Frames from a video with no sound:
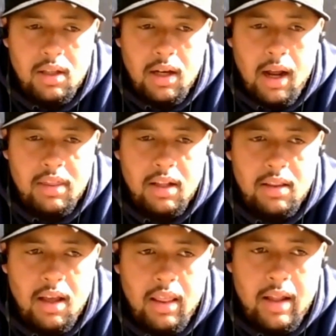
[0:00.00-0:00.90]
And I think
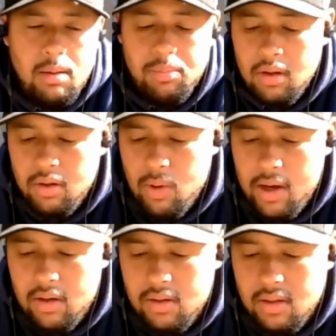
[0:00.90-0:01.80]
that that's something that the
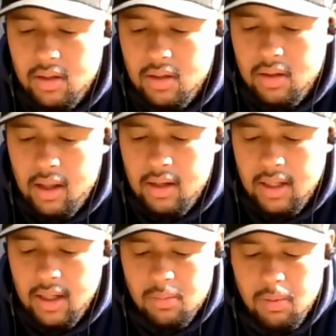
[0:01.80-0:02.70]
Raiders
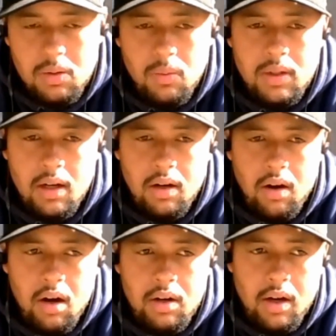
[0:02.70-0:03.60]
need, especially with Derek
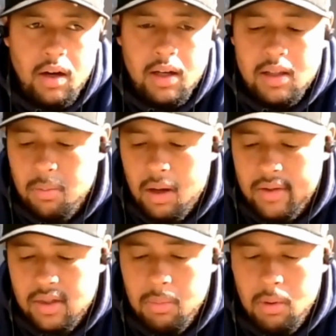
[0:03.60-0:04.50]
Carr. They're going to need somebody that's
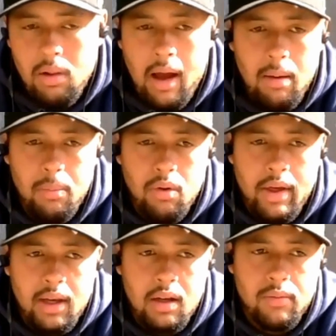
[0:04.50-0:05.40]
going to be reliable,
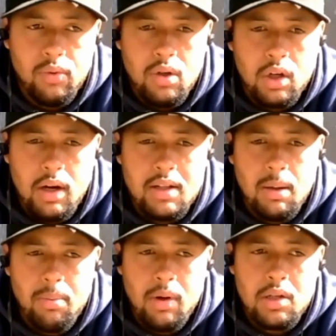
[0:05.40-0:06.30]
that can, create
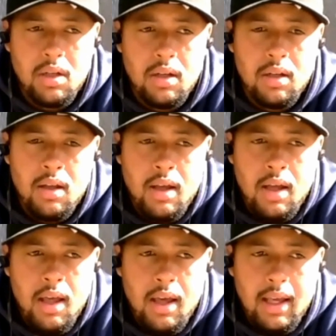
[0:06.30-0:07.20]
separation
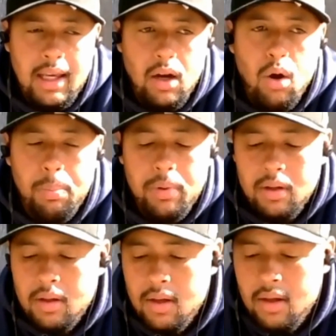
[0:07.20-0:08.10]
and get open
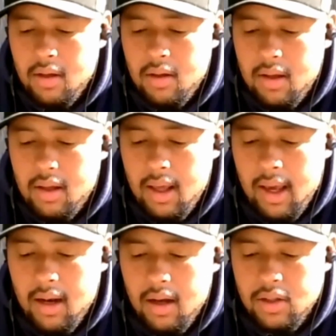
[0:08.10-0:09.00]

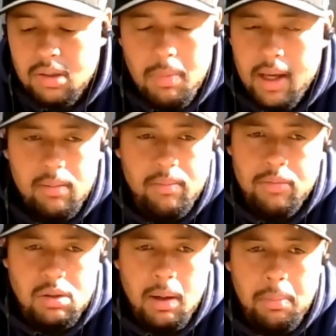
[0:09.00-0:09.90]
and just make
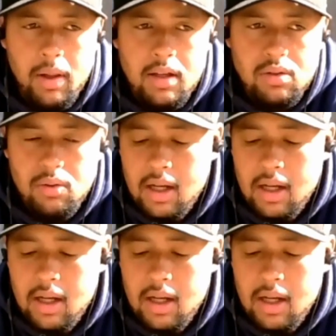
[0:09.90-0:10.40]
plays, dude.